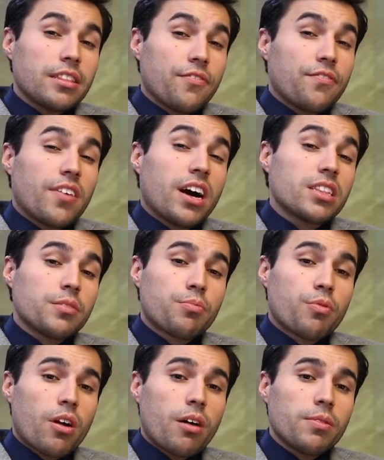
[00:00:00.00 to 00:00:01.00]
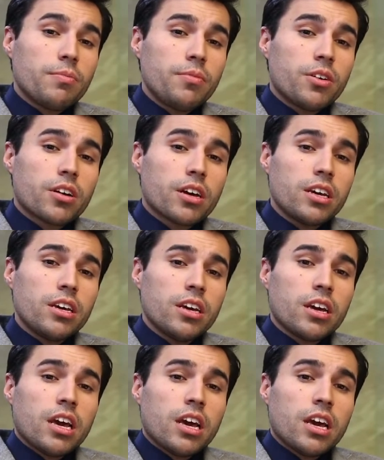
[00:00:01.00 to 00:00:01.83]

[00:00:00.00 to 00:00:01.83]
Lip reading: define the problem, okay?